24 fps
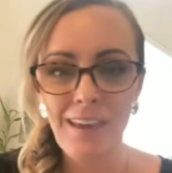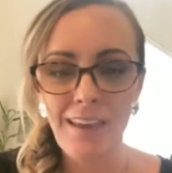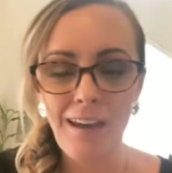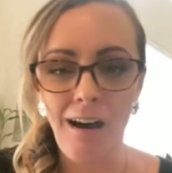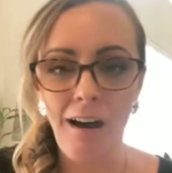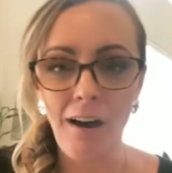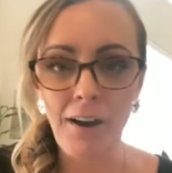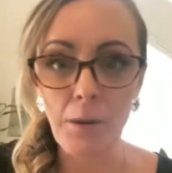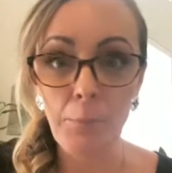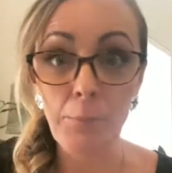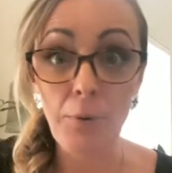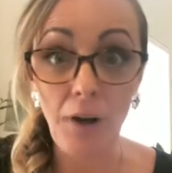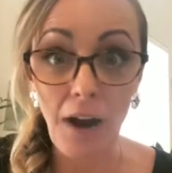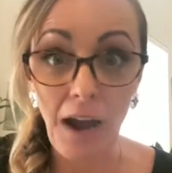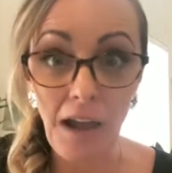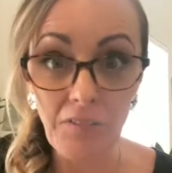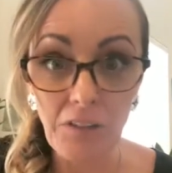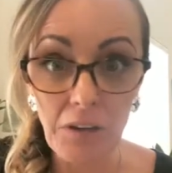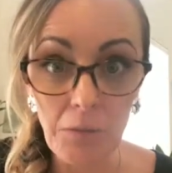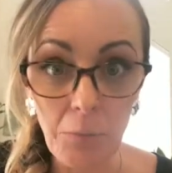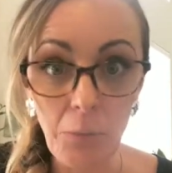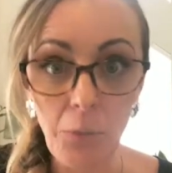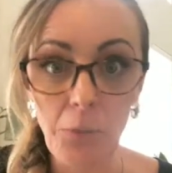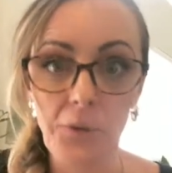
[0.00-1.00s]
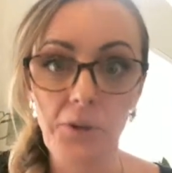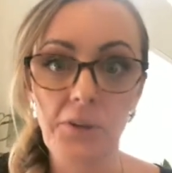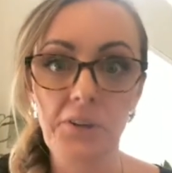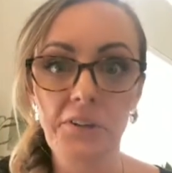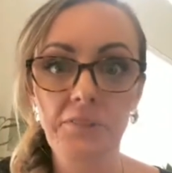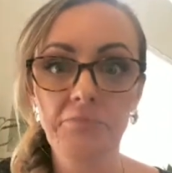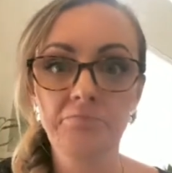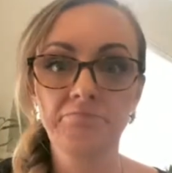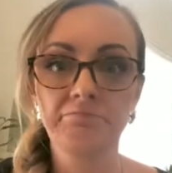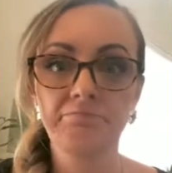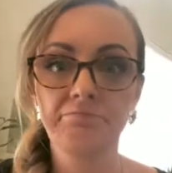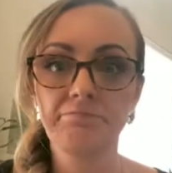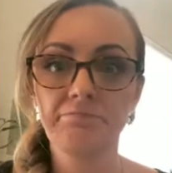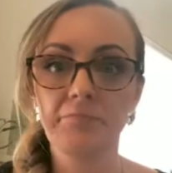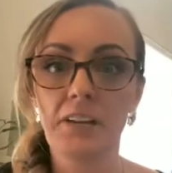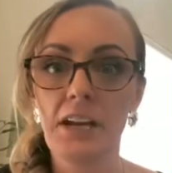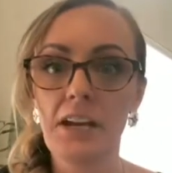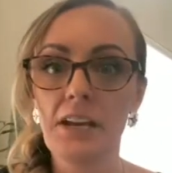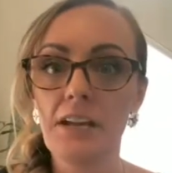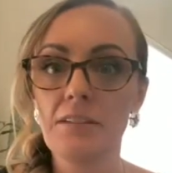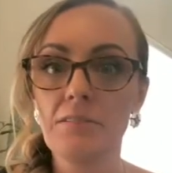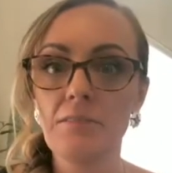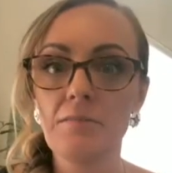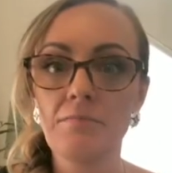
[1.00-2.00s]
on a private board,
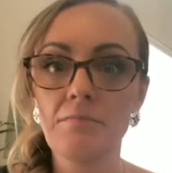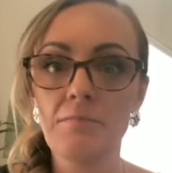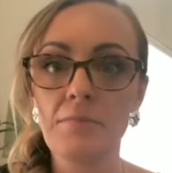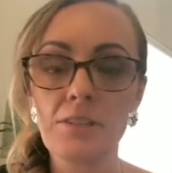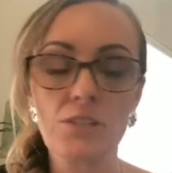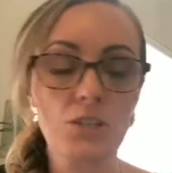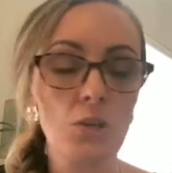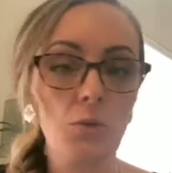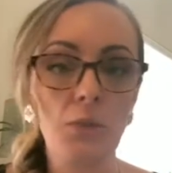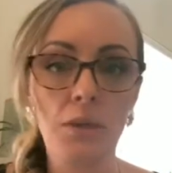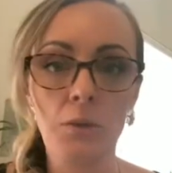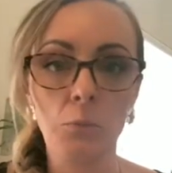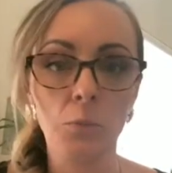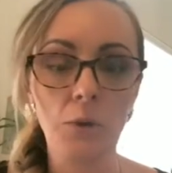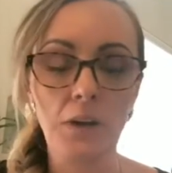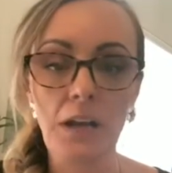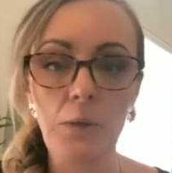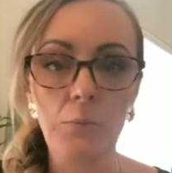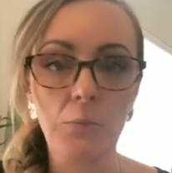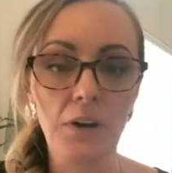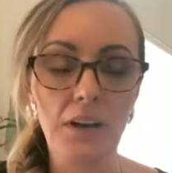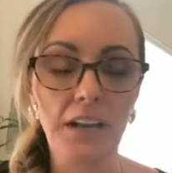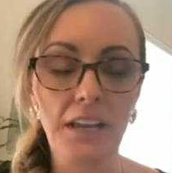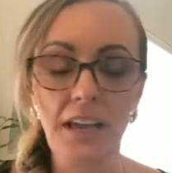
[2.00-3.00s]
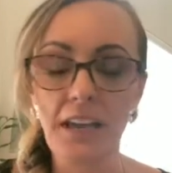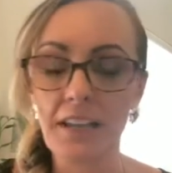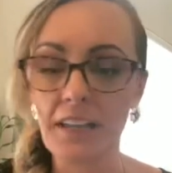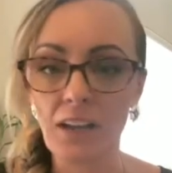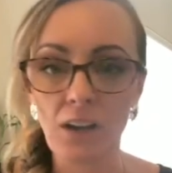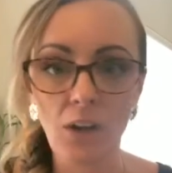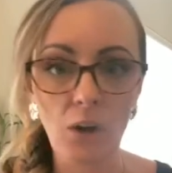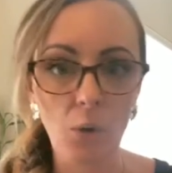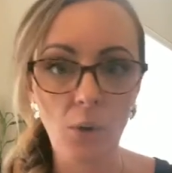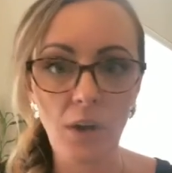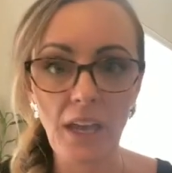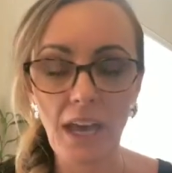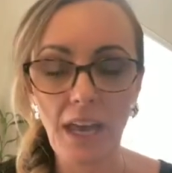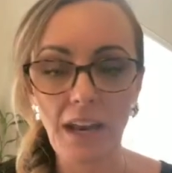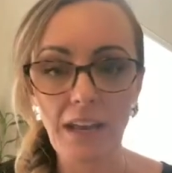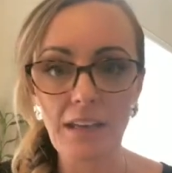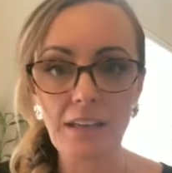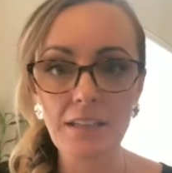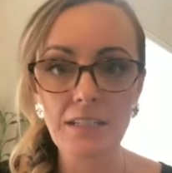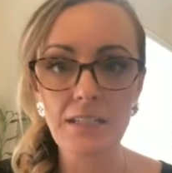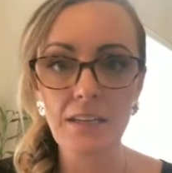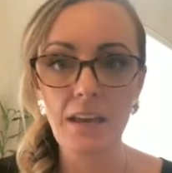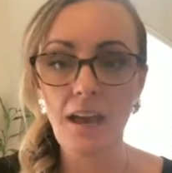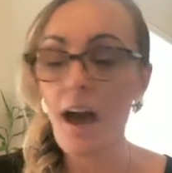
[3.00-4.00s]
right? And so then when I'm ready, I can go get
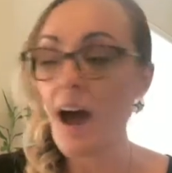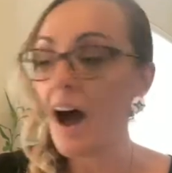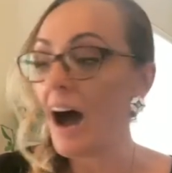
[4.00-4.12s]
it.